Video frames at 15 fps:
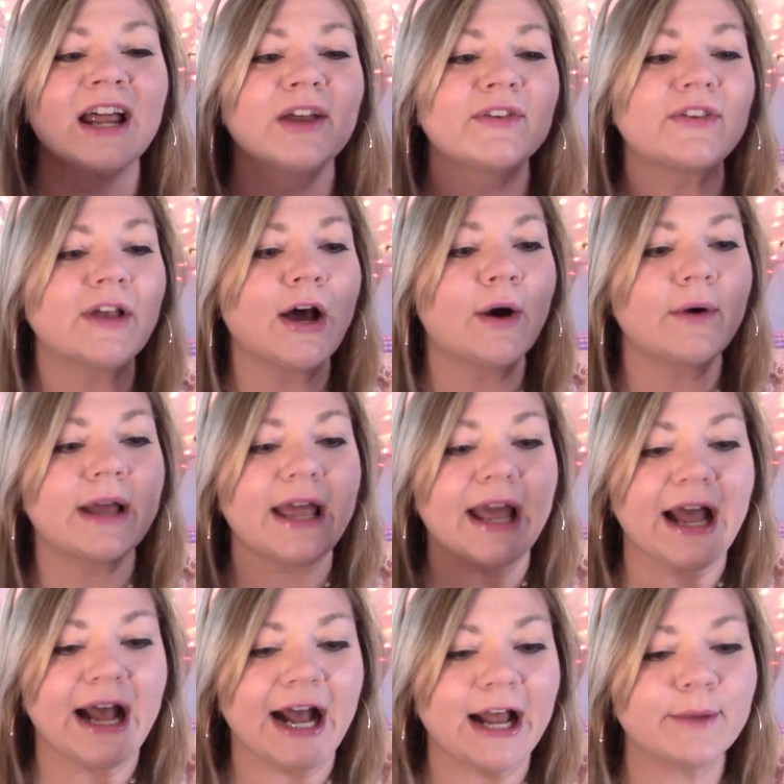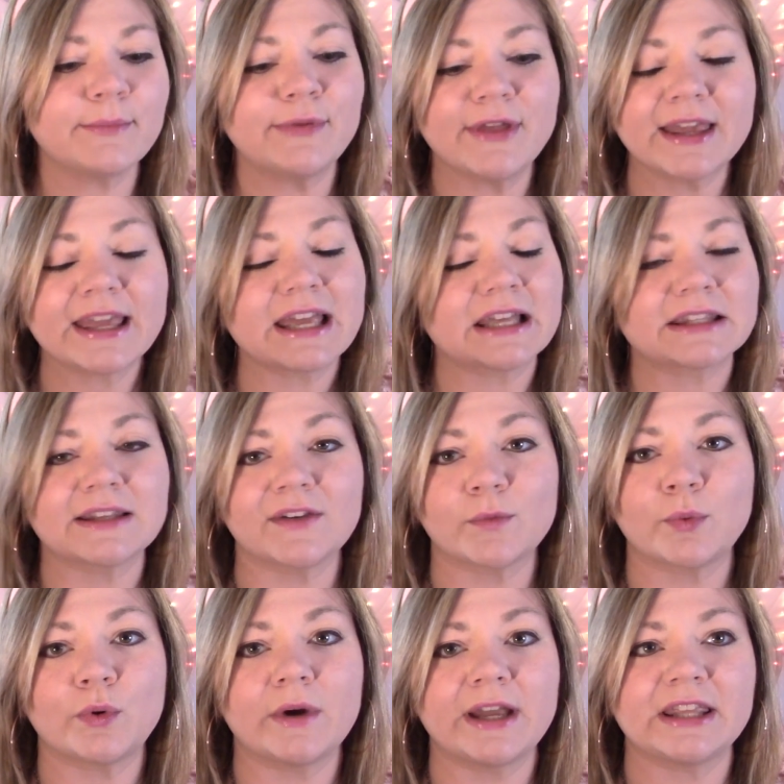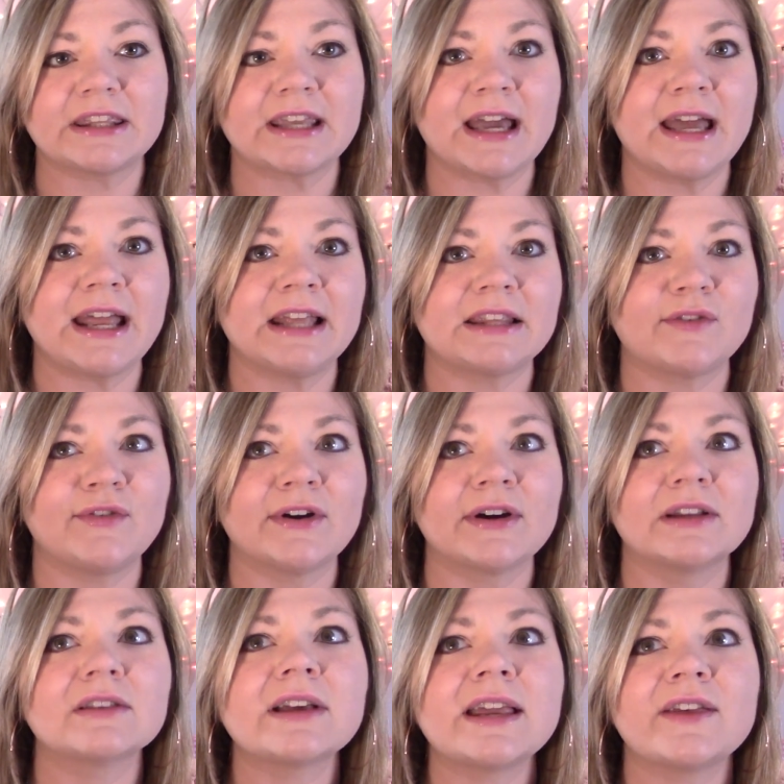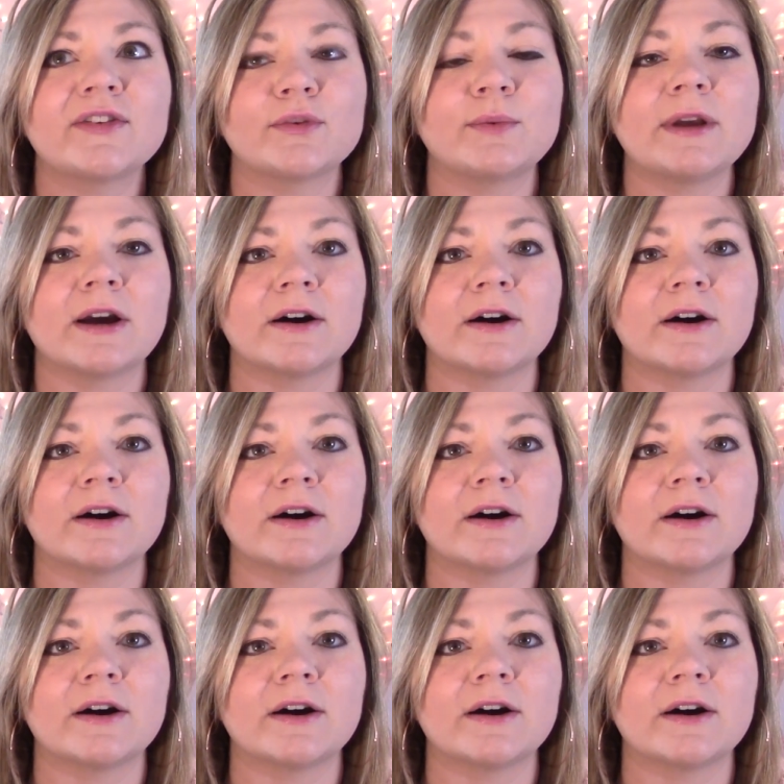So I'm thinking at this point that at the very least we